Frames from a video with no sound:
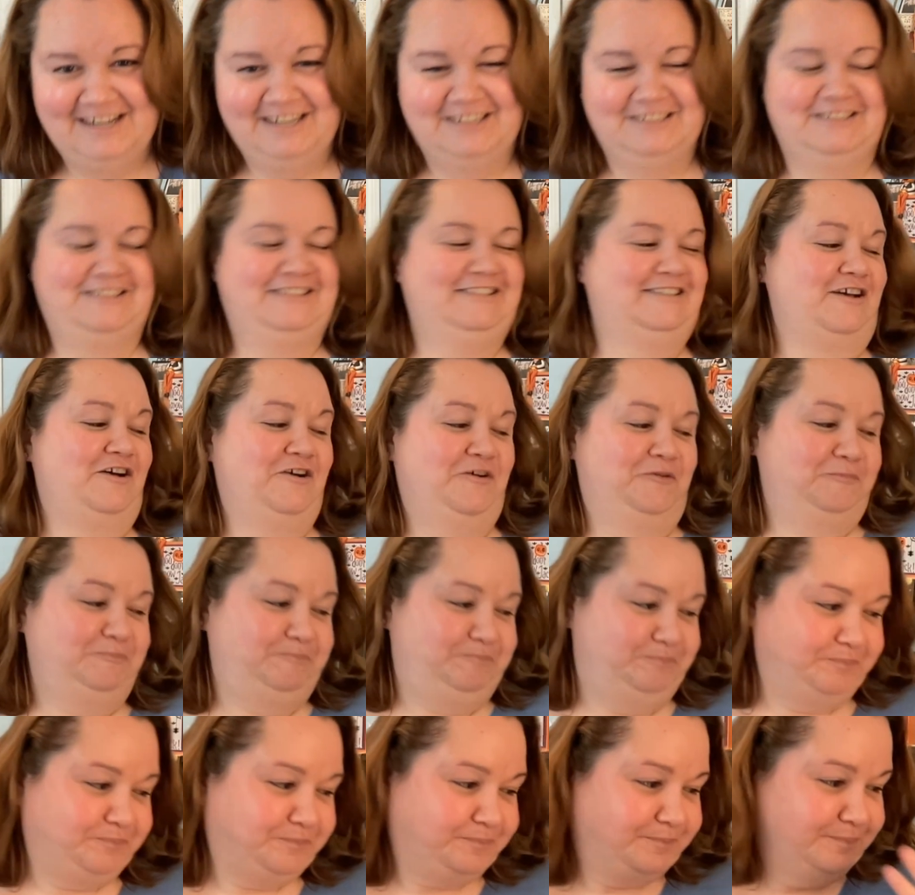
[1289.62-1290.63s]
So
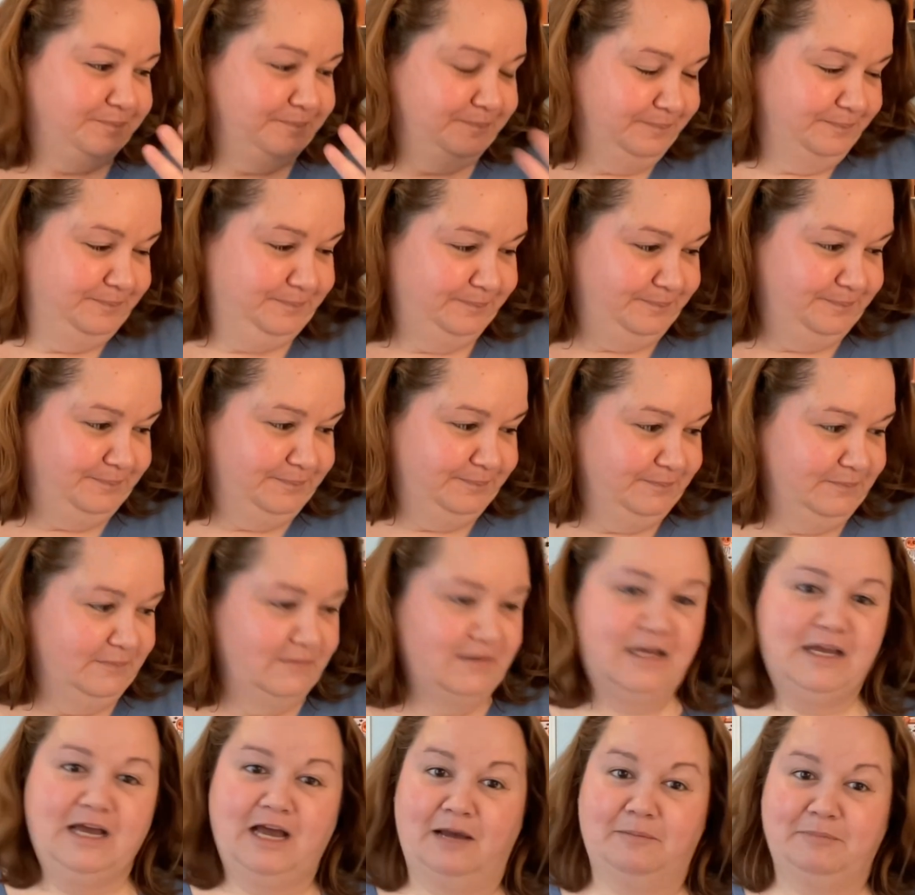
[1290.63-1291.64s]

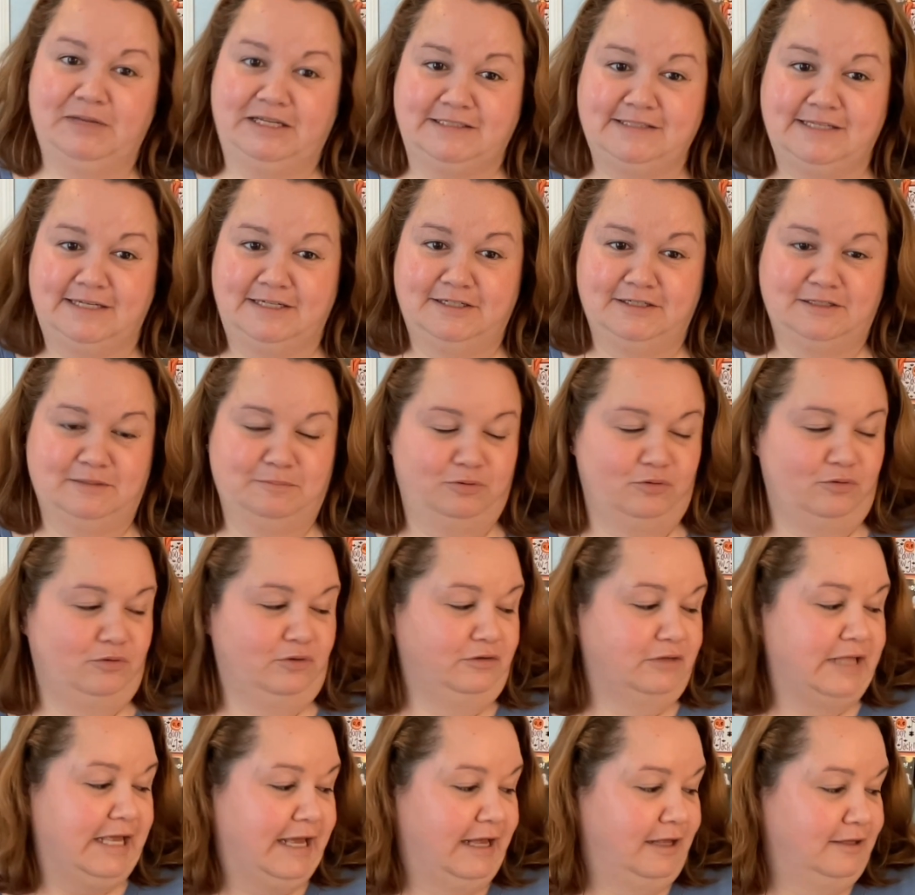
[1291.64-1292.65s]
I'm excited to
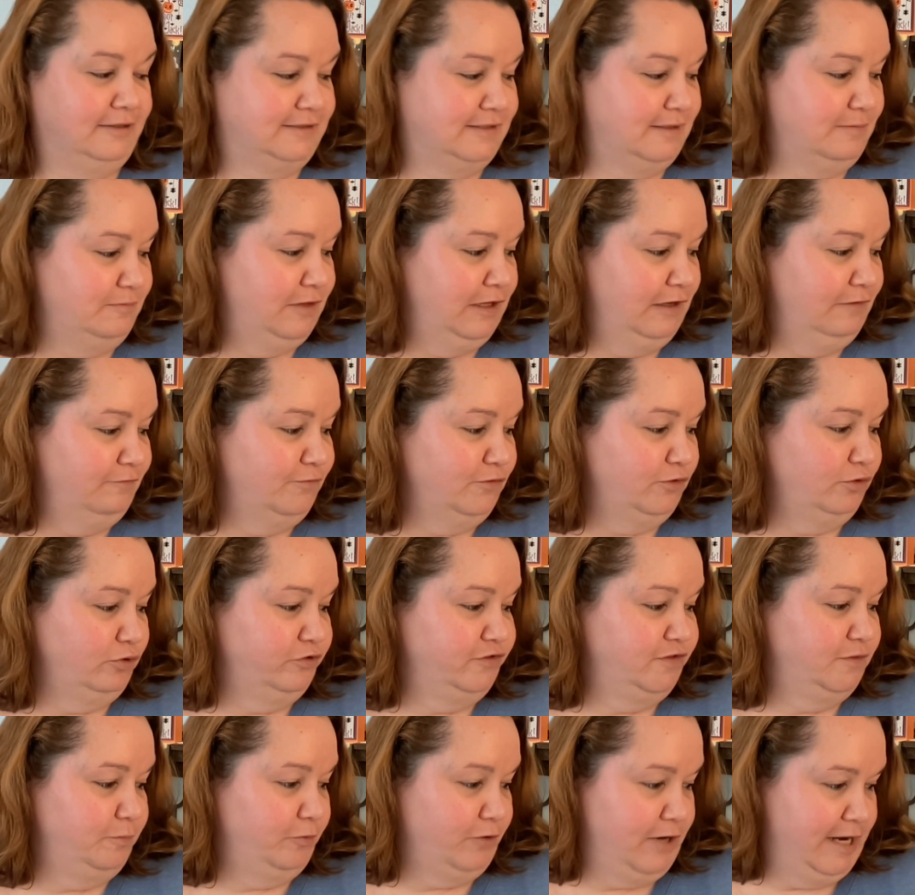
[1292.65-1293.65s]
pull out something for
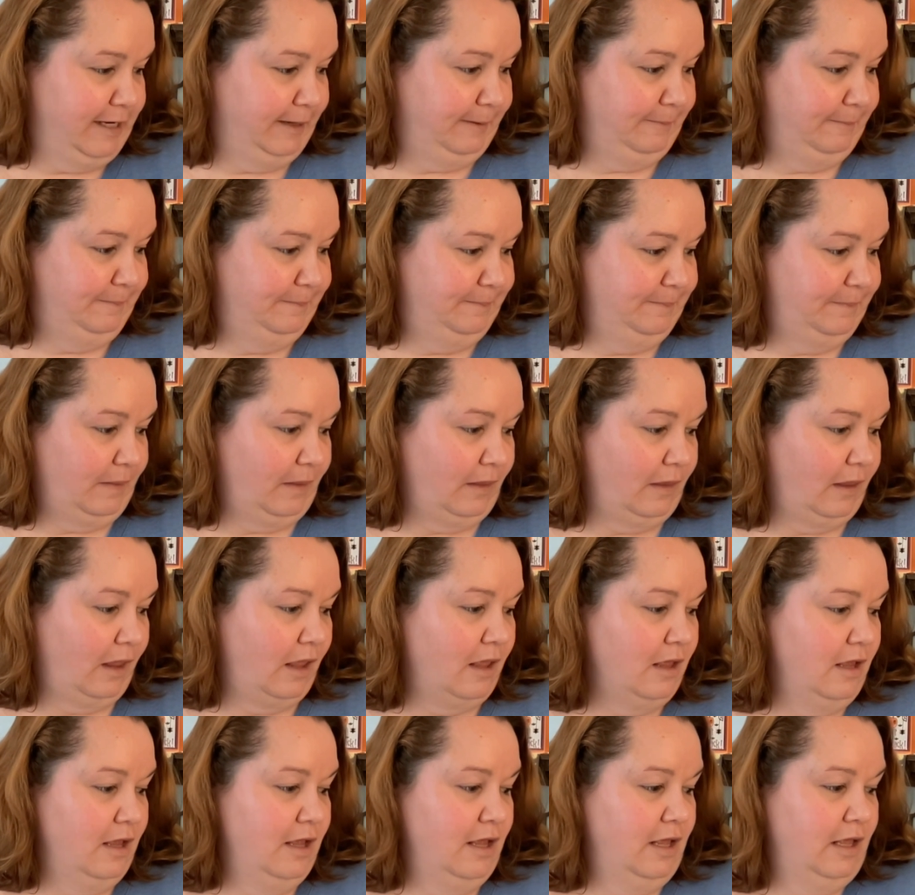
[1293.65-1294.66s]
spring.
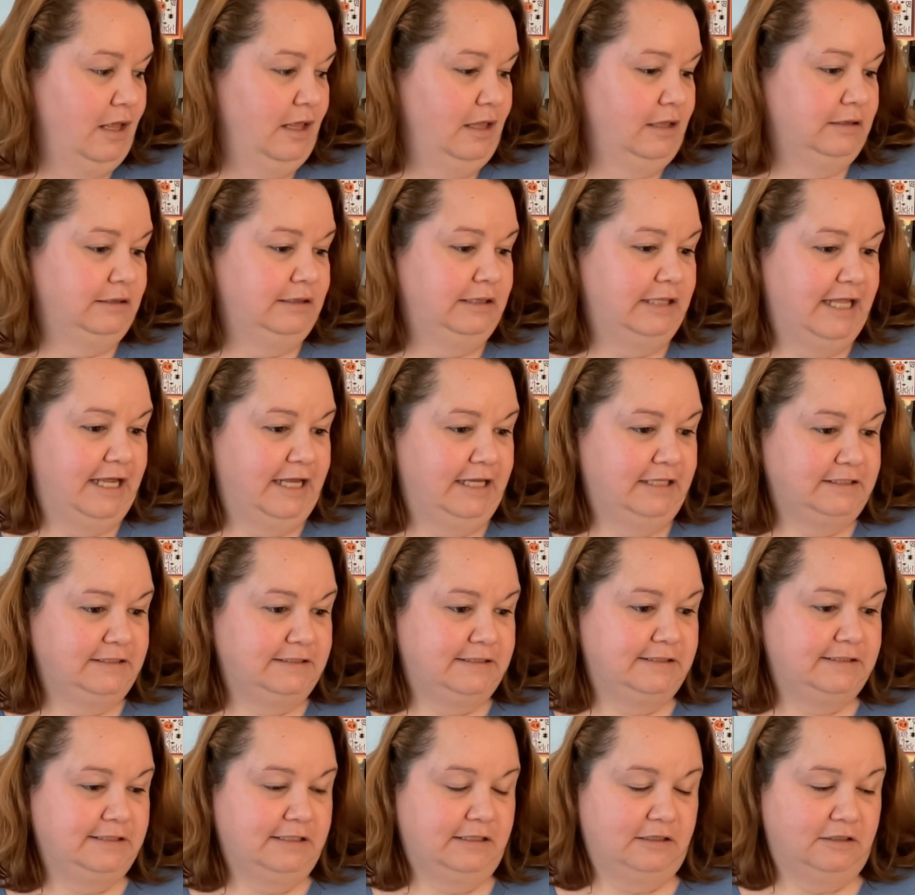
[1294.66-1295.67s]

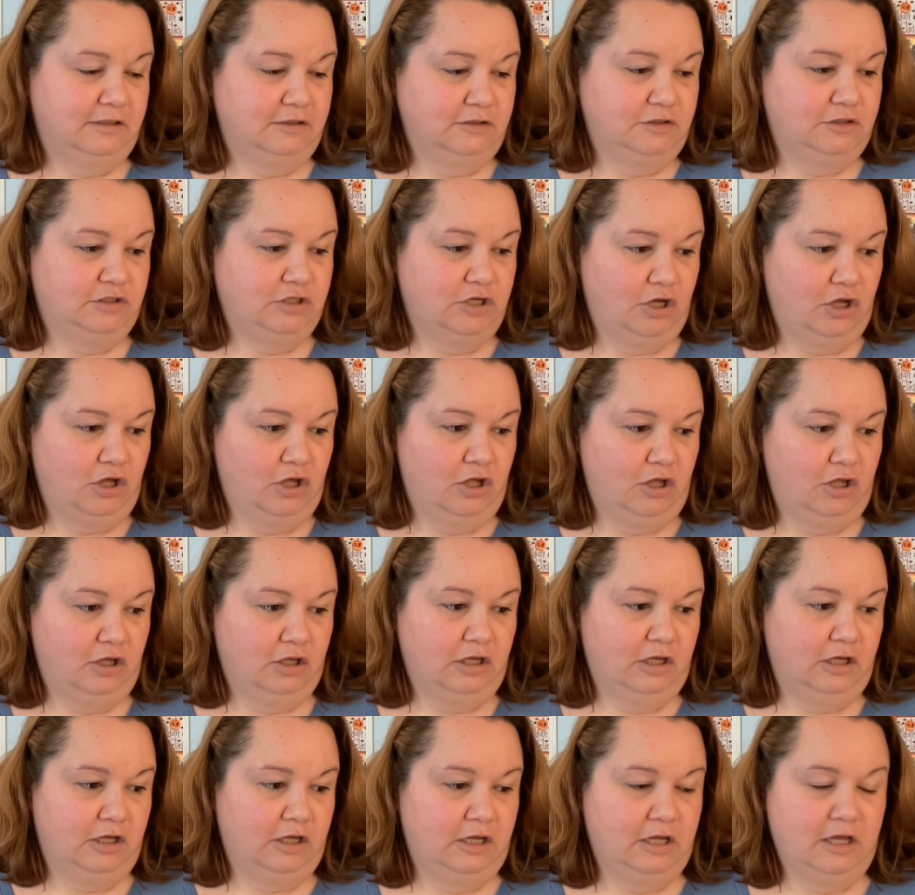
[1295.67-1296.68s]
Let's
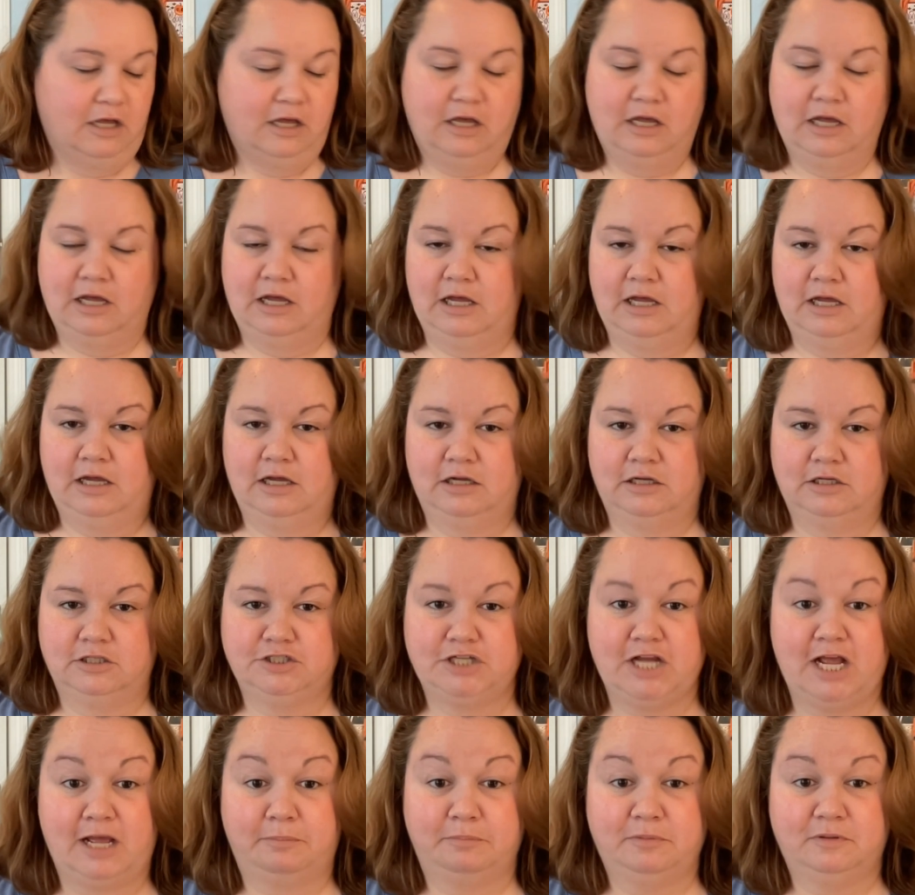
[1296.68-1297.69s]
talk
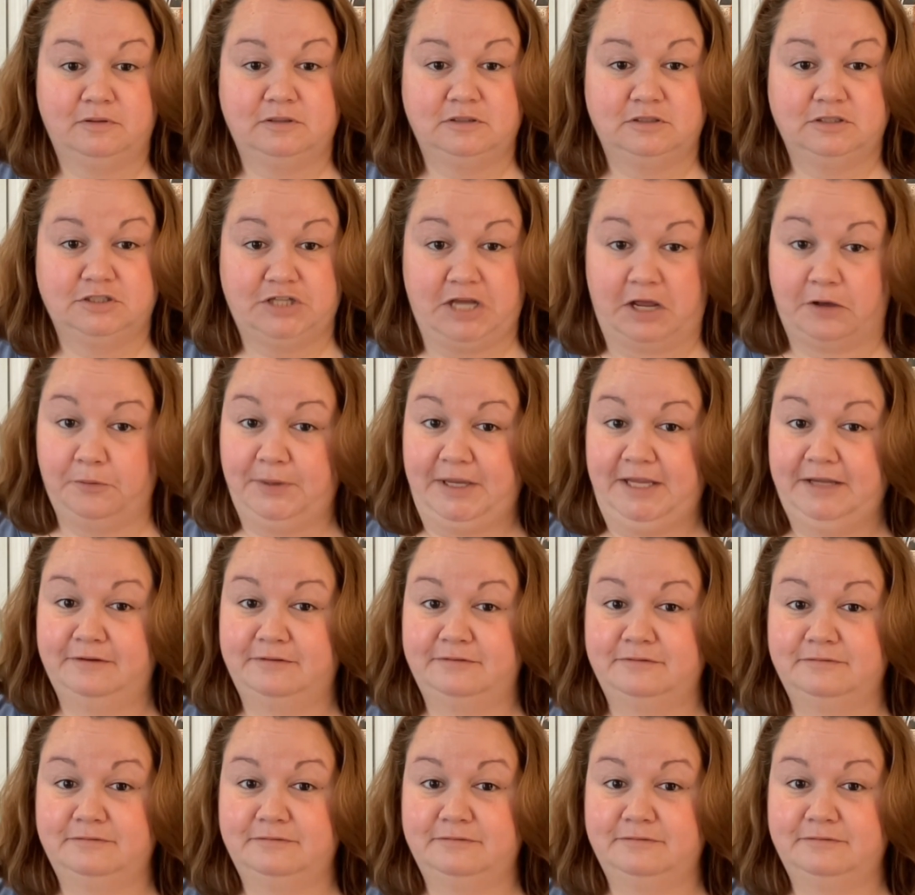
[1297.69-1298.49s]
shop, shall we?